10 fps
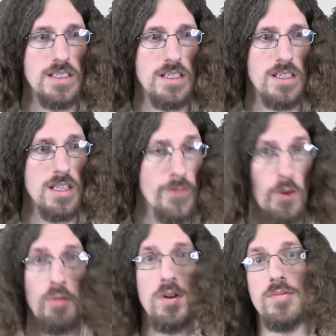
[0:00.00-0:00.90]
and the
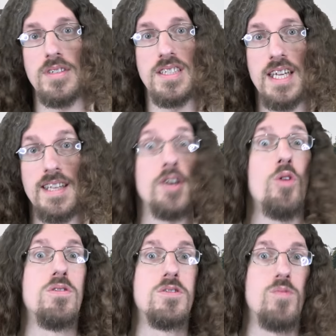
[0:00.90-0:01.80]
fourth one was set in the
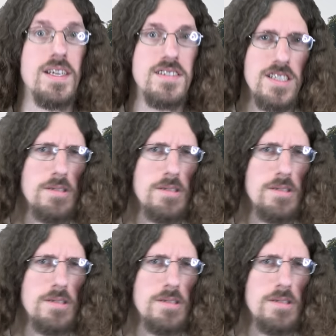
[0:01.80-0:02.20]
Old West,